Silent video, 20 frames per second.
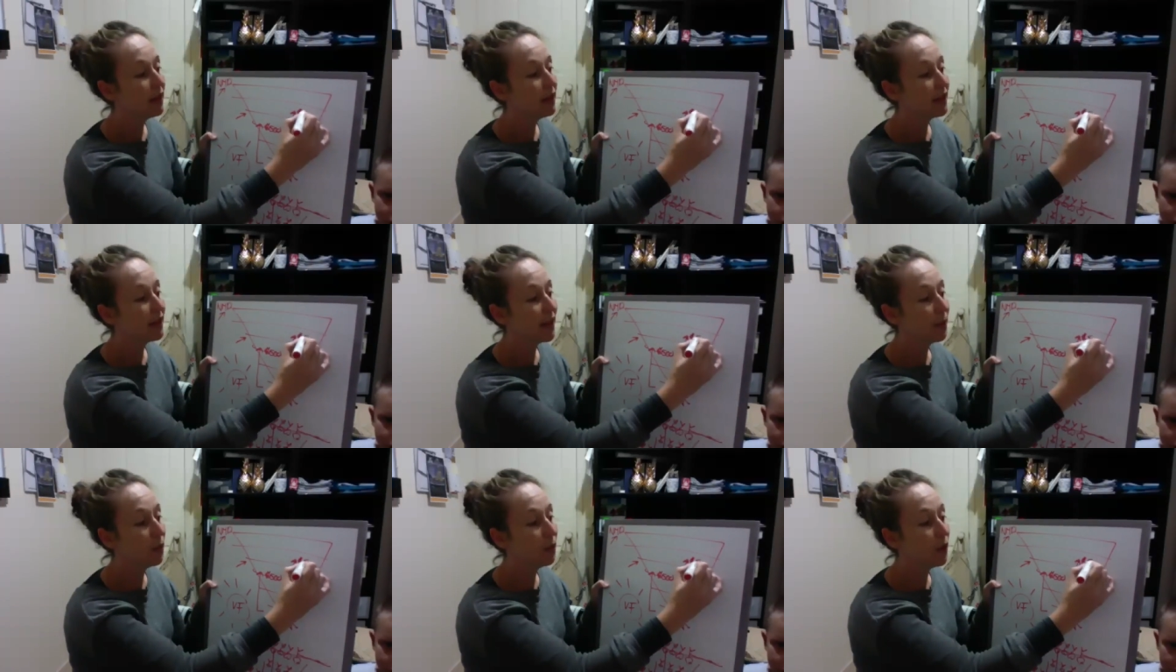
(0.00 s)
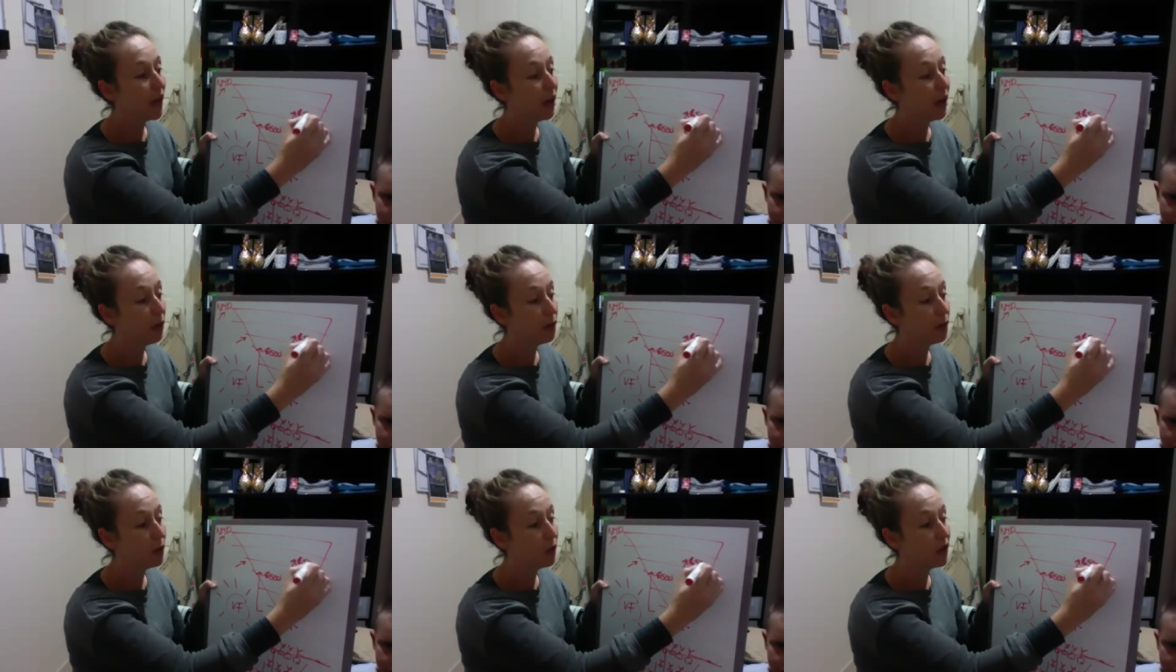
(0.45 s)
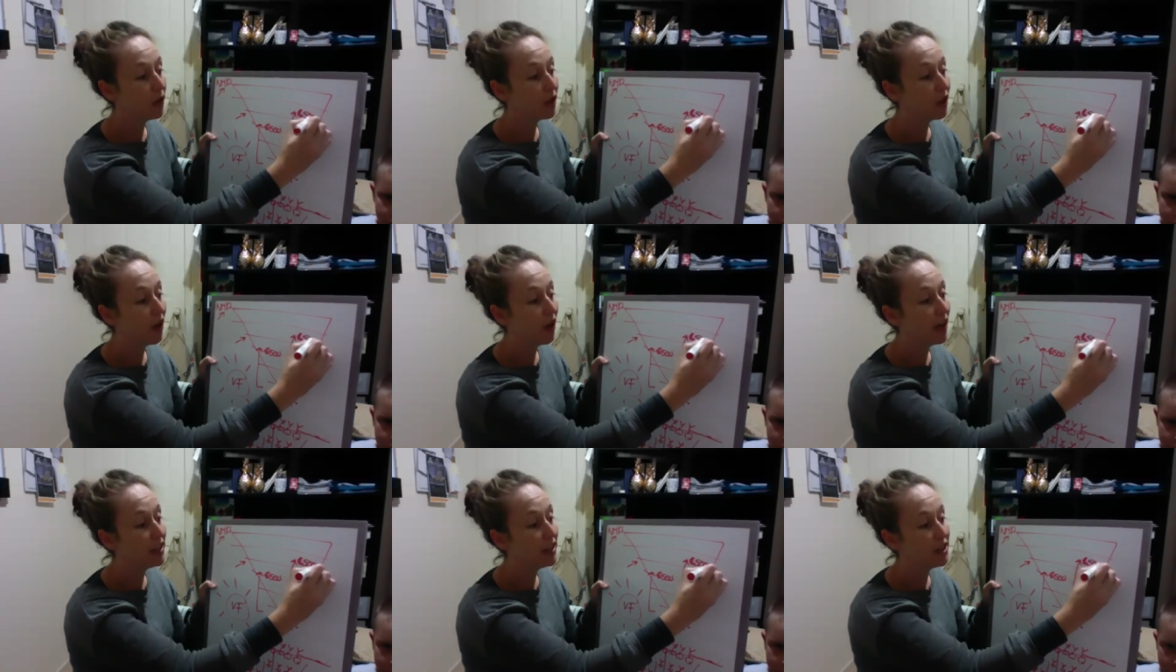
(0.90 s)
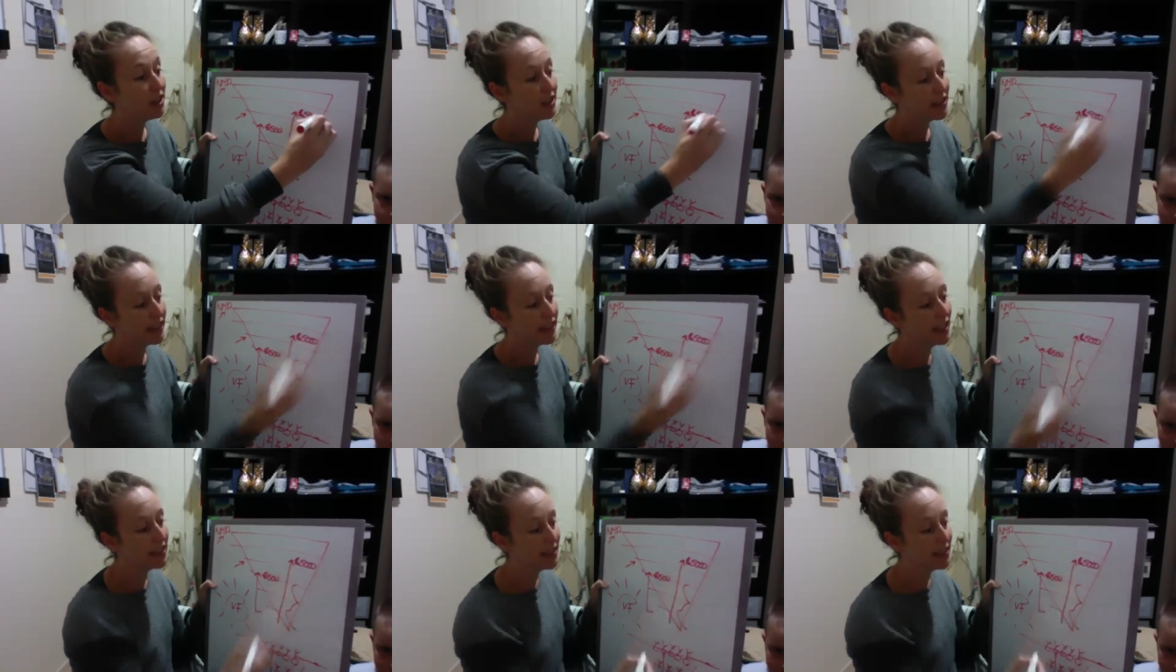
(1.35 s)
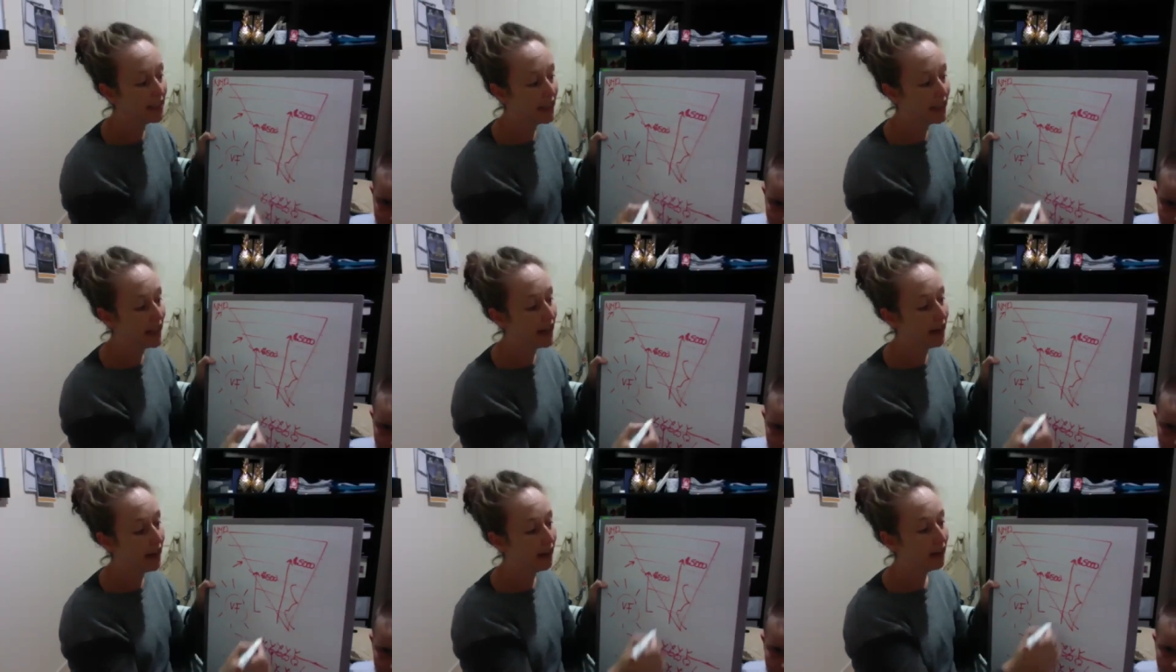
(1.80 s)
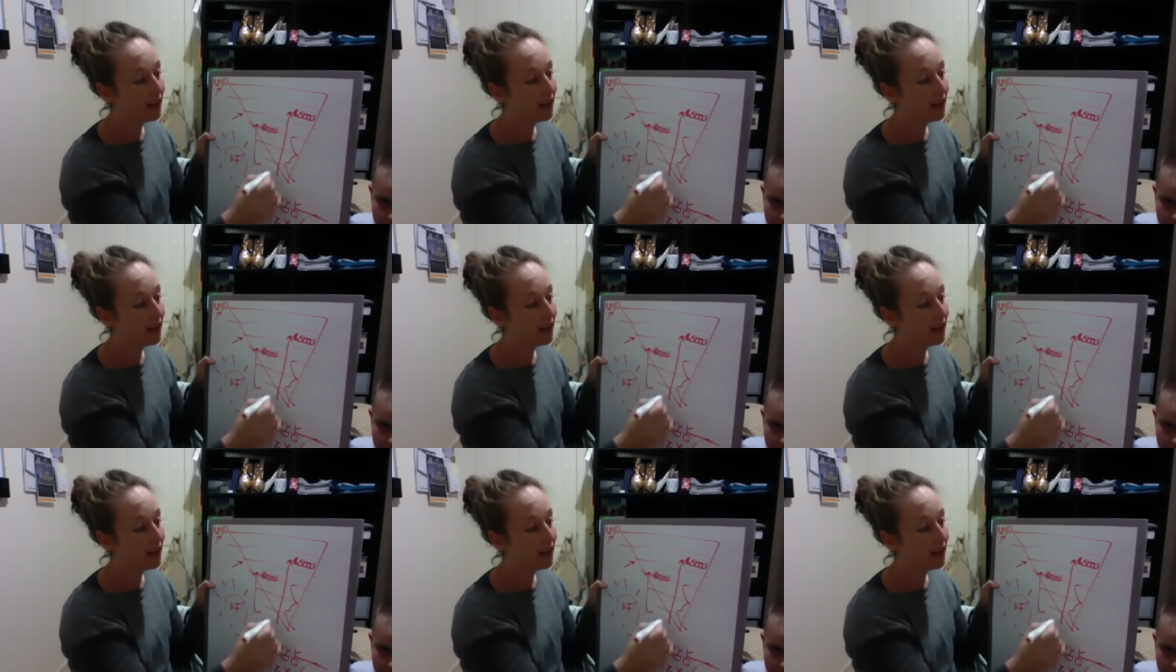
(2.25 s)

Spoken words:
then we'll help you and guide you to get to there.